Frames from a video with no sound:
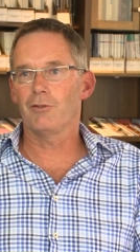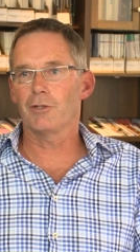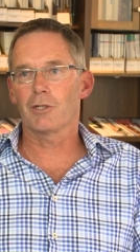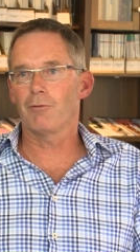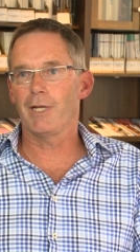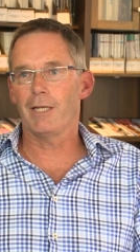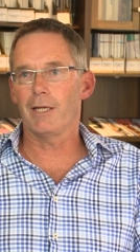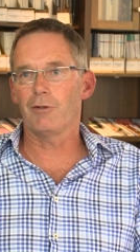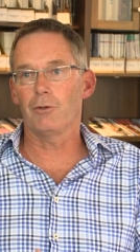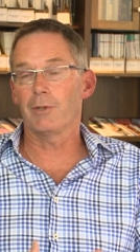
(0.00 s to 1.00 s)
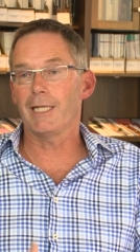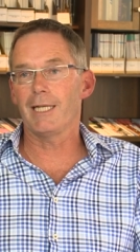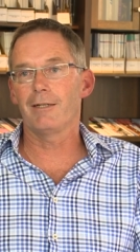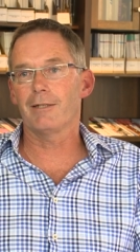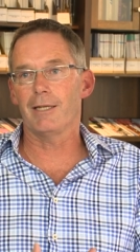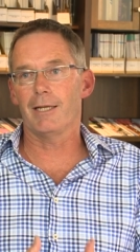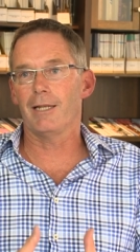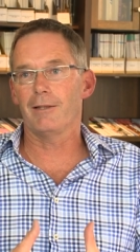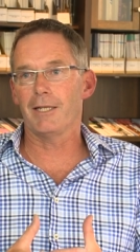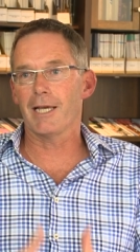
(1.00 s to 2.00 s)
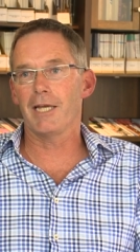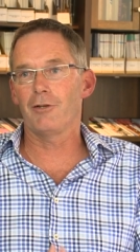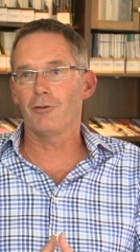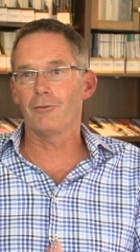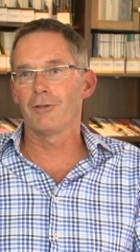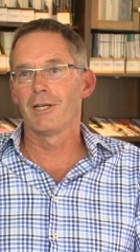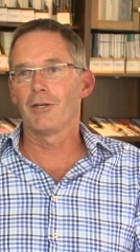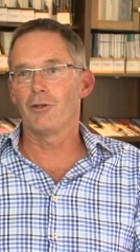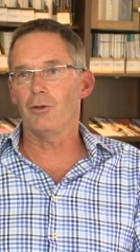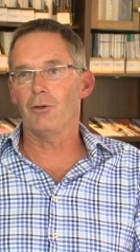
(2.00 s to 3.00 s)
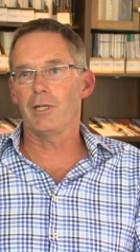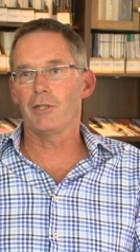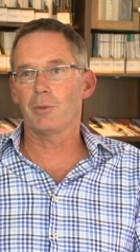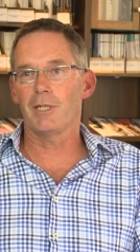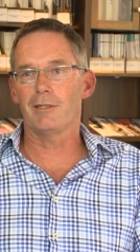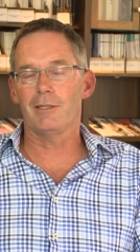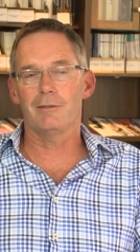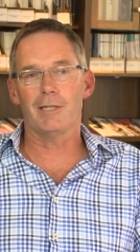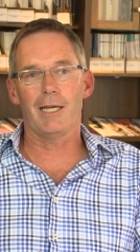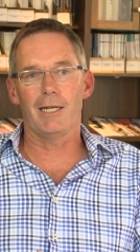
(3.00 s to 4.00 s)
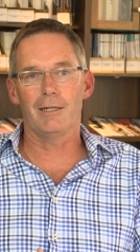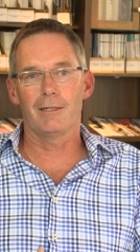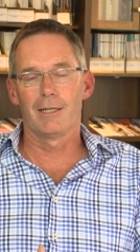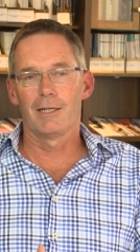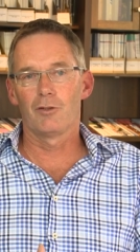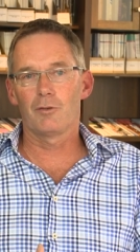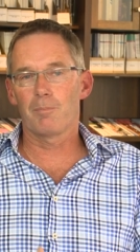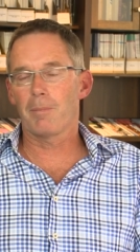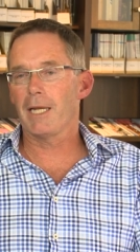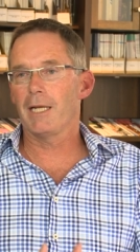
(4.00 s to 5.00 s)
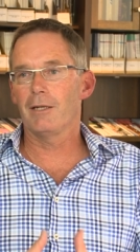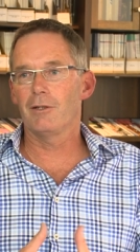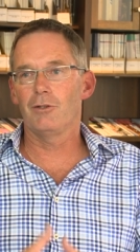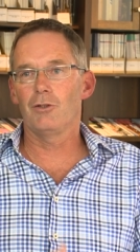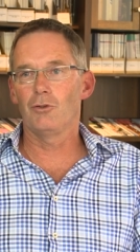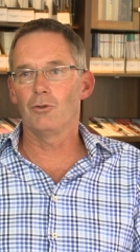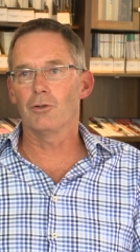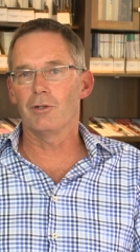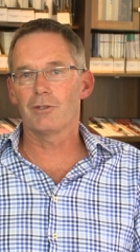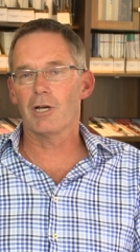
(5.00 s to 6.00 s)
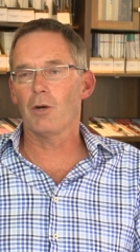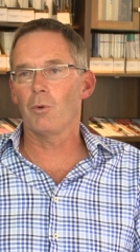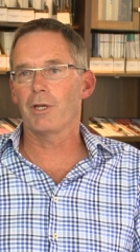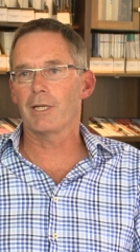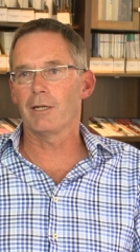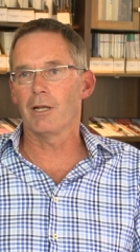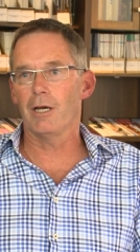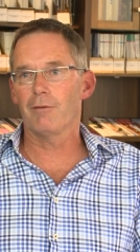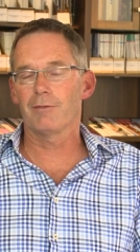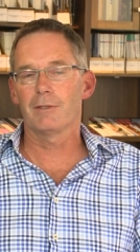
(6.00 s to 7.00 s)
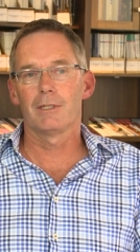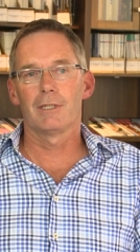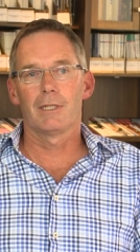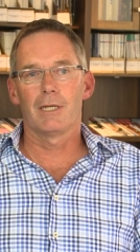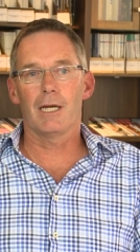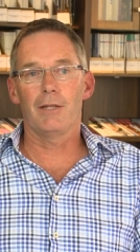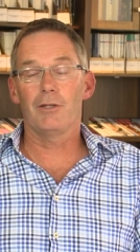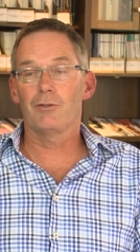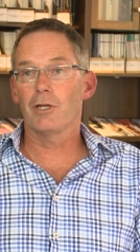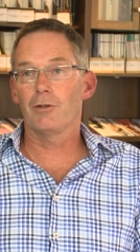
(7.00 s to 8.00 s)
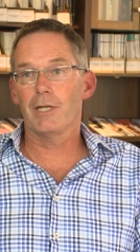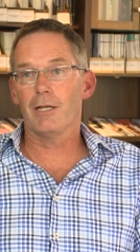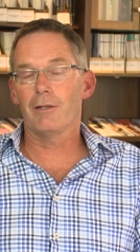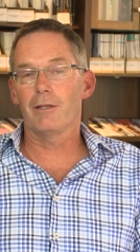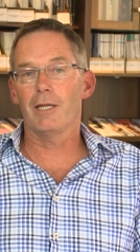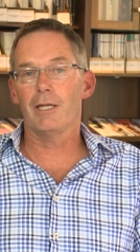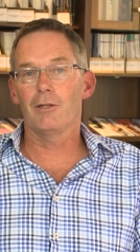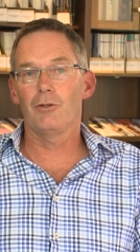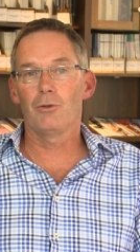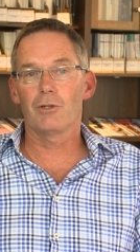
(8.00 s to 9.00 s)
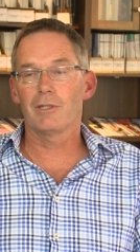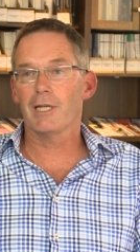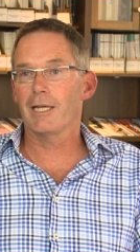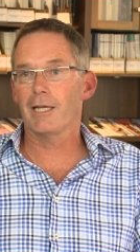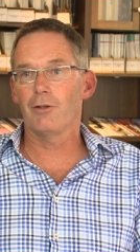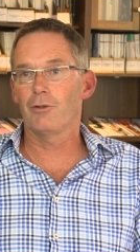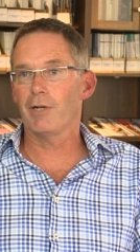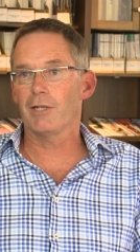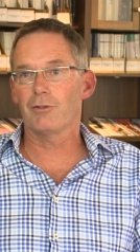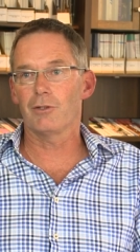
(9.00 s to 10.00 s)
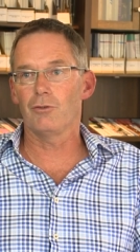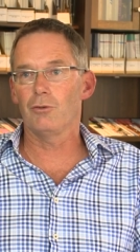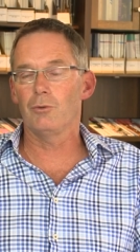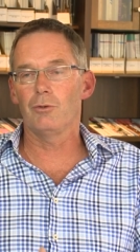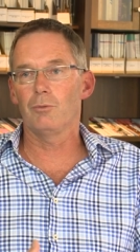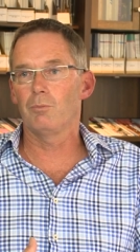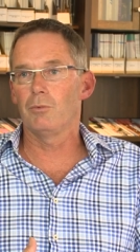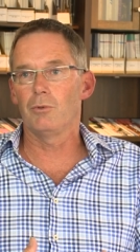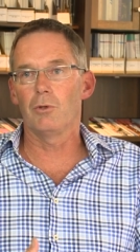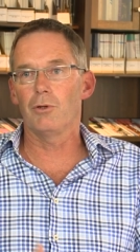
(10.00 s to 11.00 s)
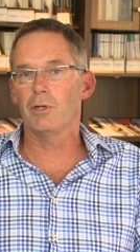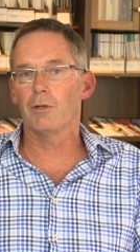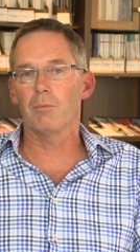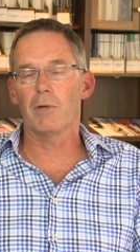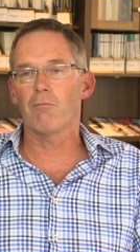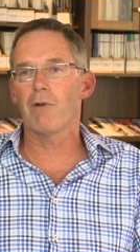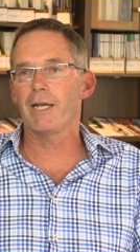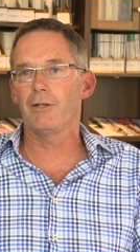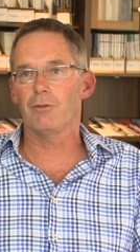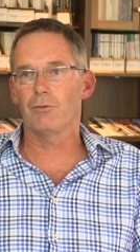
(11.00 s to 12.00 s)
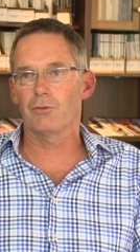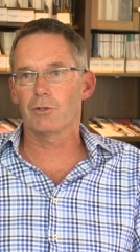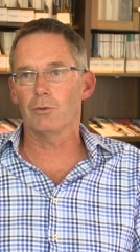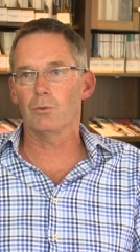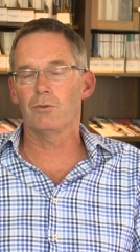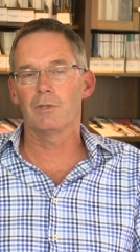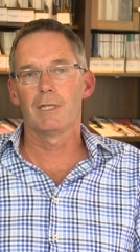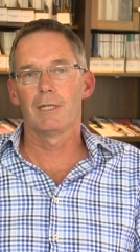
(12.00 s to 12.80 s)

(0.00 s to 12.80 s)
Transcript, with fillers: is a career that you can enter at the age of your early 20s and spend your entire working life. And there's no doubt that you can take other directions. You, you, you learn a, a range of skills